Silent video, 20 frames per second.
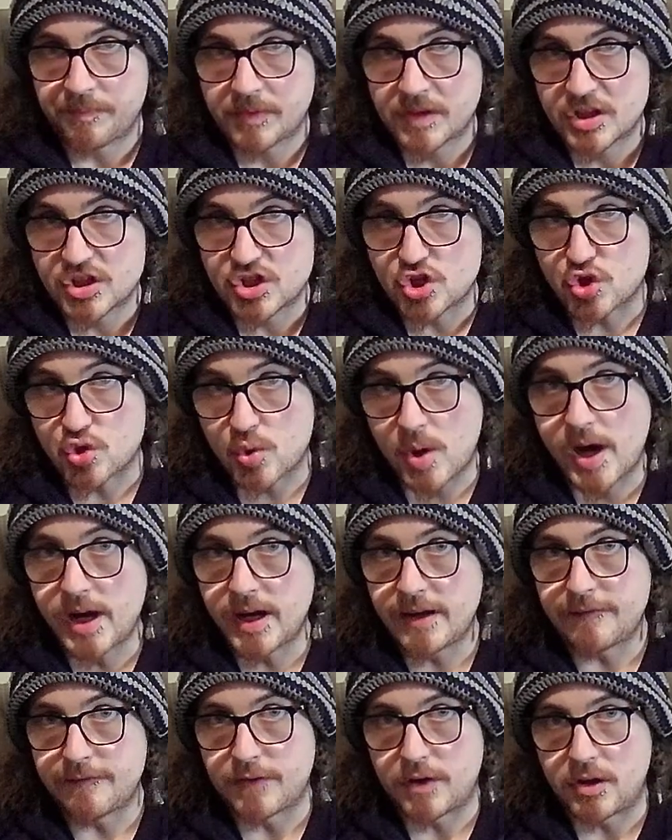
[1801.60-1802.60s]

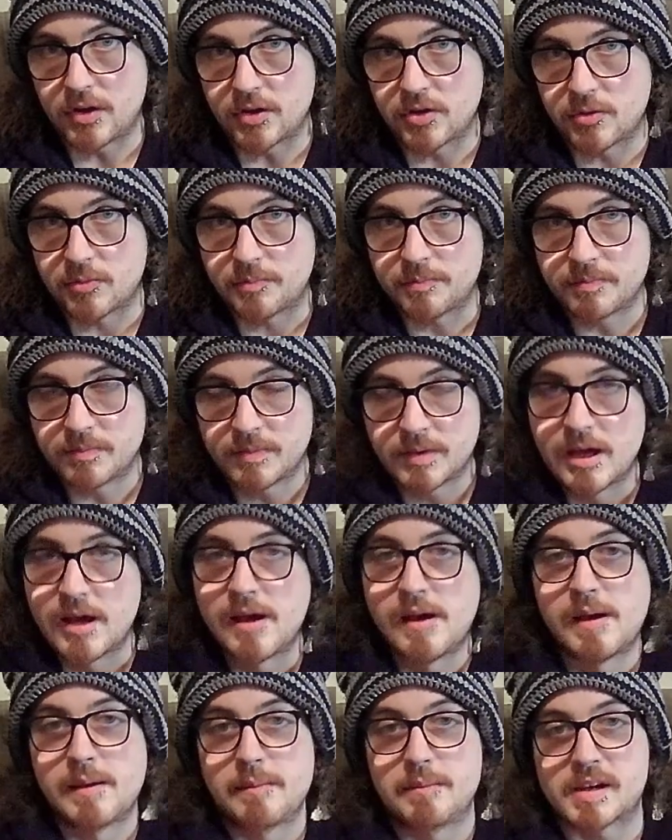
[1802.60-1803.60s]
training volume,
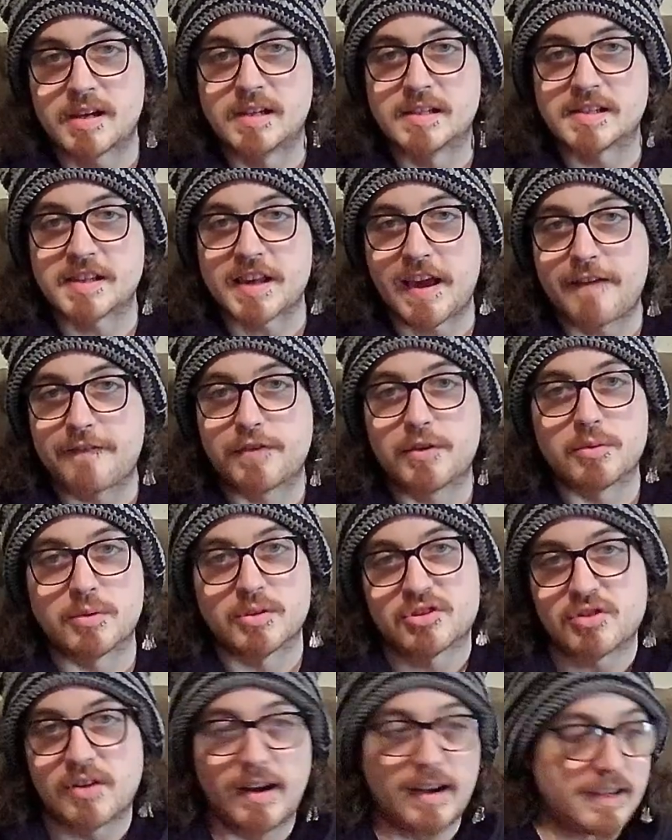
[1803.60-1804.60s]
because if you were
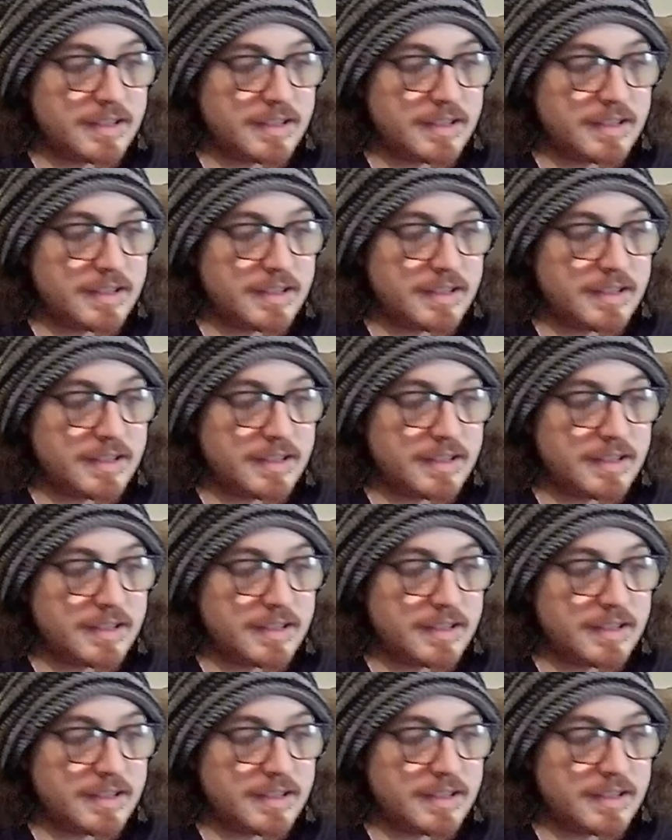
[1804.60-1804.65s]
trying